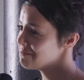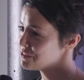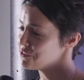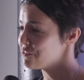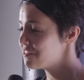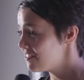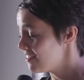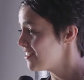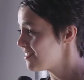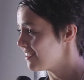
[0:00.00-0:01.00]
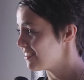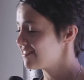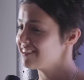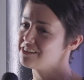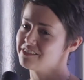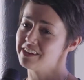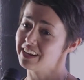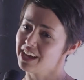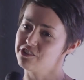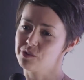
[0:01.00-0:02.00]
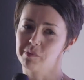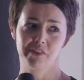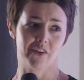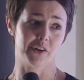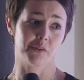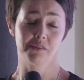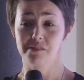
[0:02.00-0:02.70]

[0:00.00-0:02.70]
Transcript: sort of statistics into engaging materials.